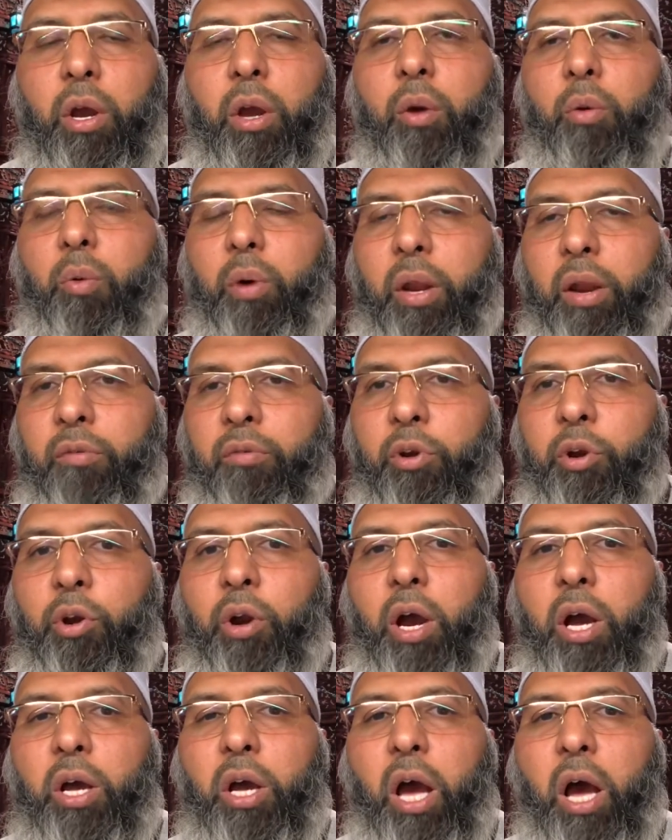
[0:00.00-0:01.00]
Whatever your
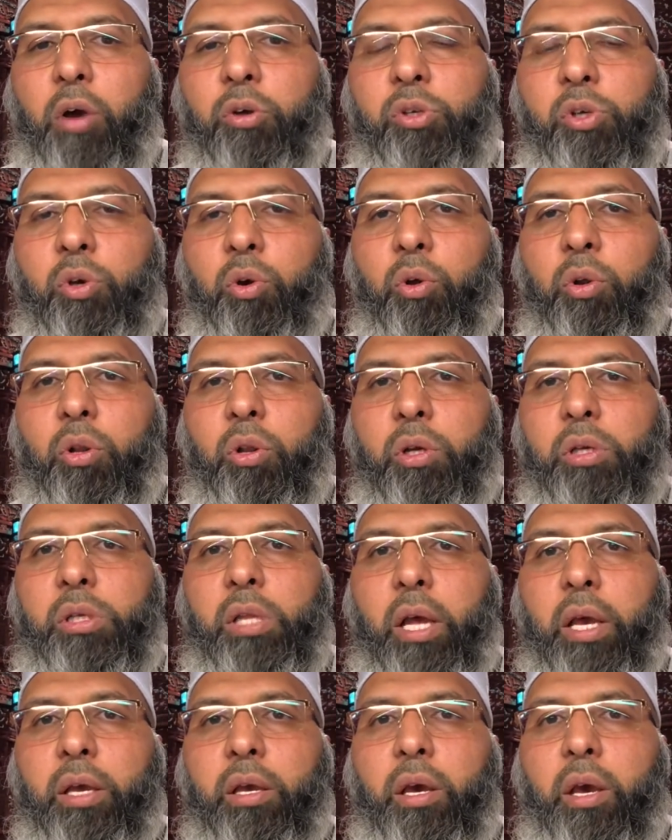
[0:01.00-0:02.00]
household looks
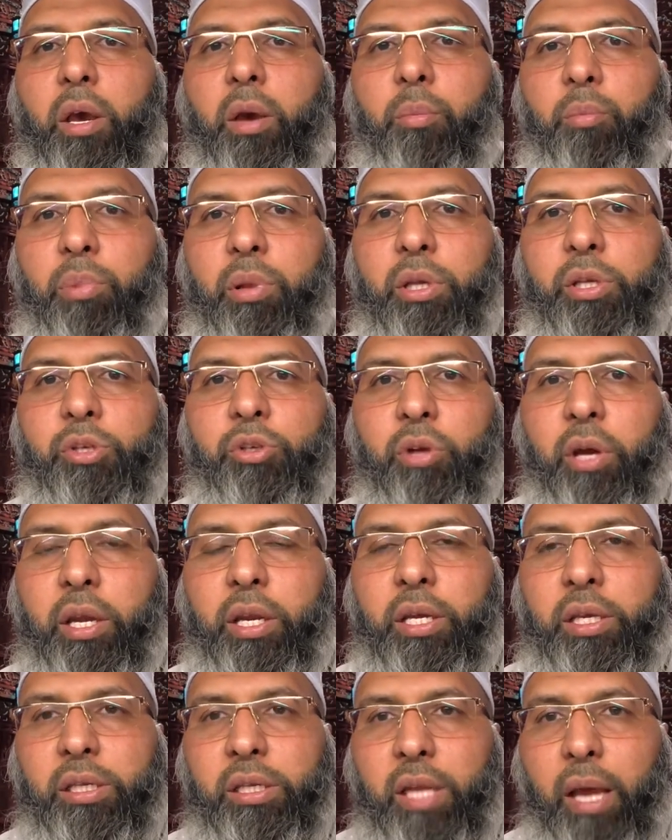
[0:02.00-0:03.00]
like, please try
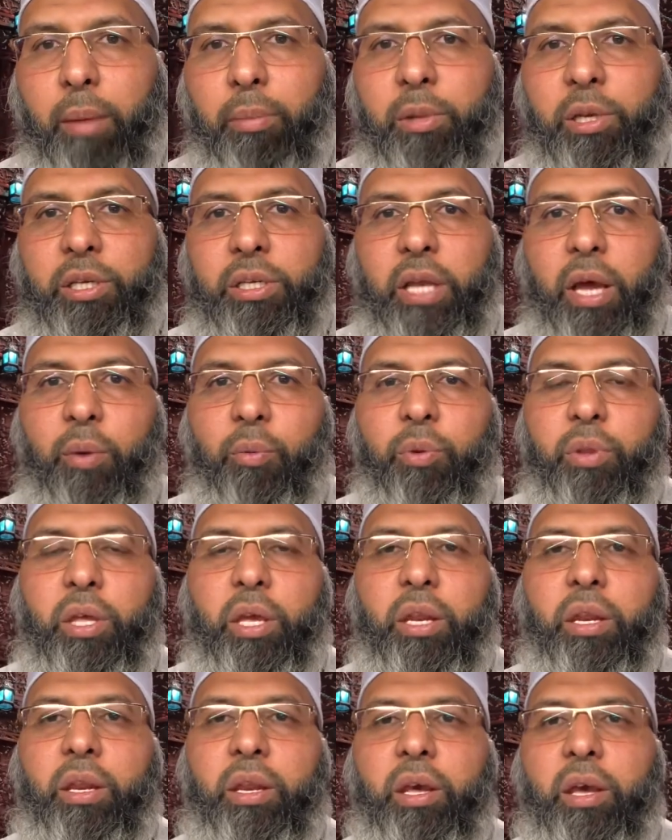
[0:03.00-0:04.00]
to establish that
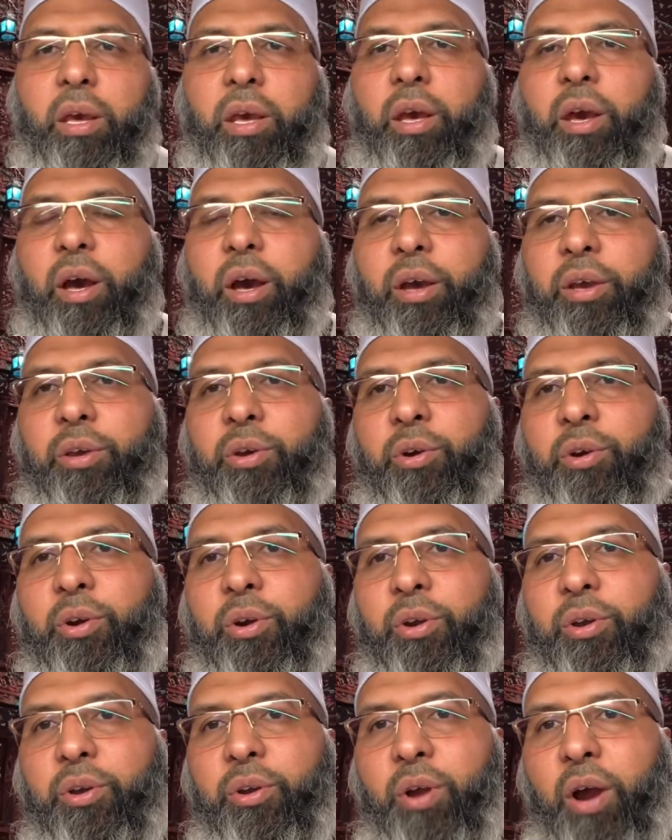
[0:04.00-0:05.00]
within
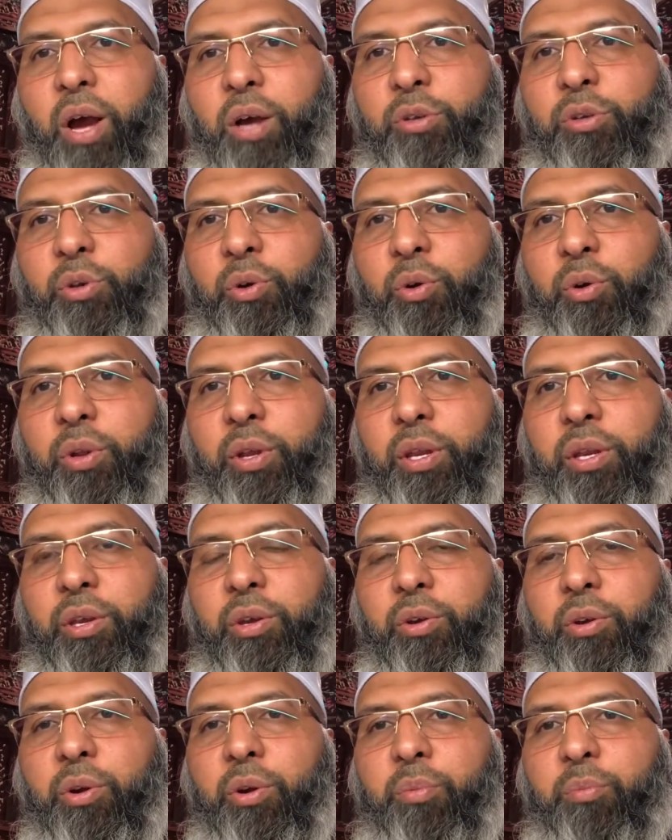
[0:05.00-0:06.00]
your household and
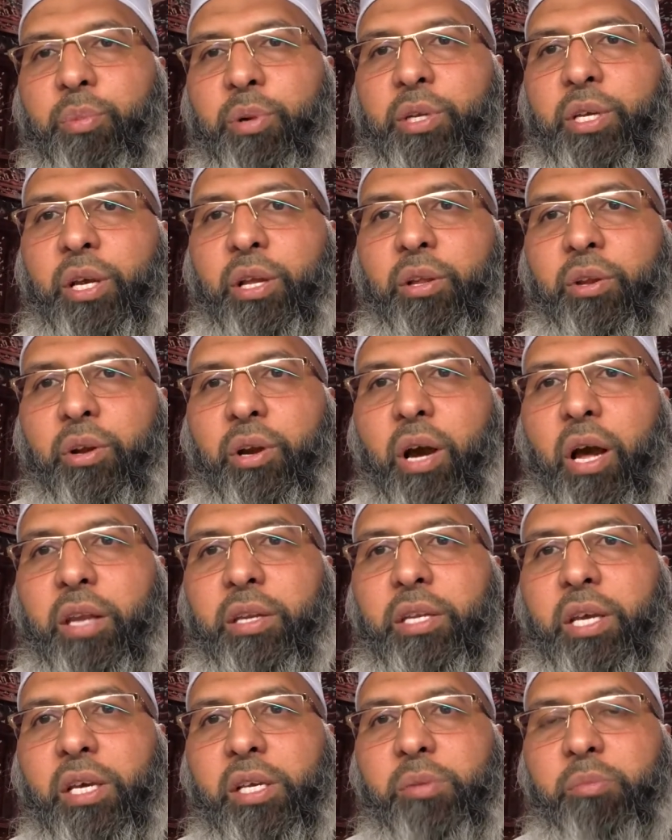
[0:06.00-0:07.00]
your particular
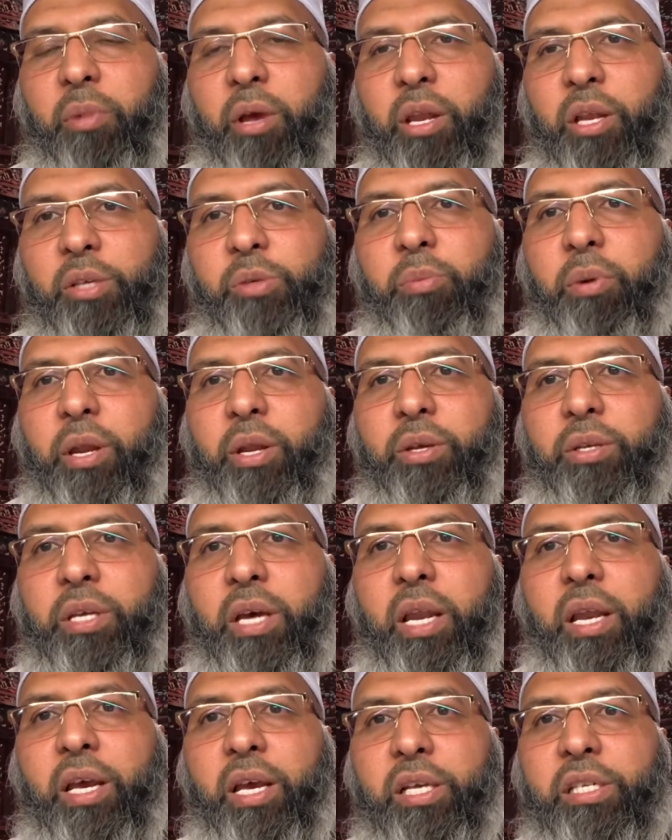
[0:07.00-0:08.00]
context. May Allah subhanahu wa
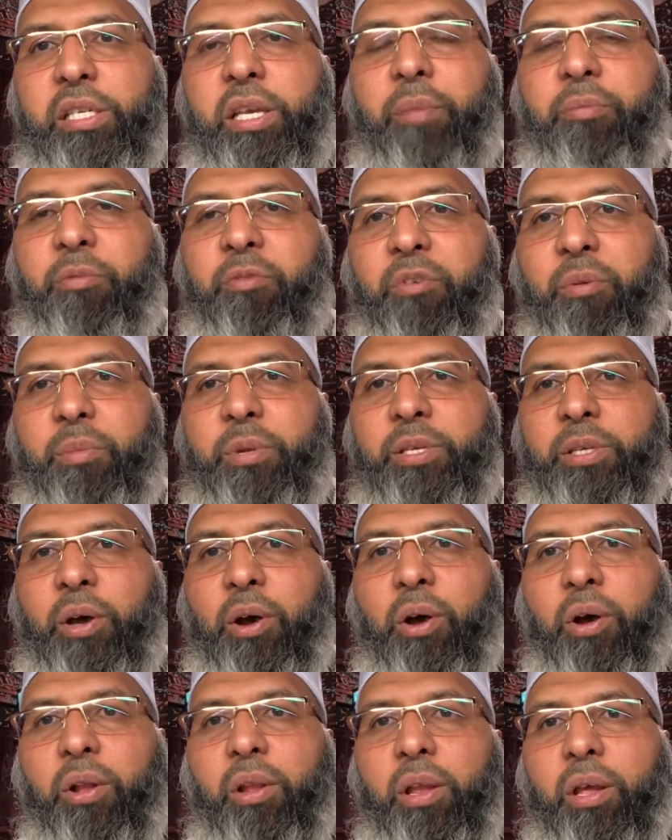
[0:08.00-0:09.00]
ta'ala accept from us
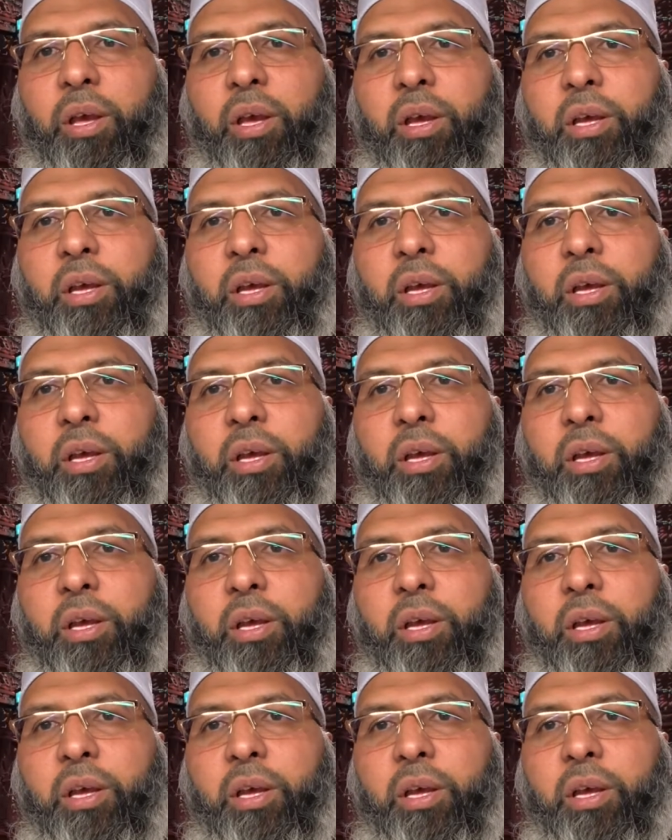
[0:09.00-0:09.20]
all.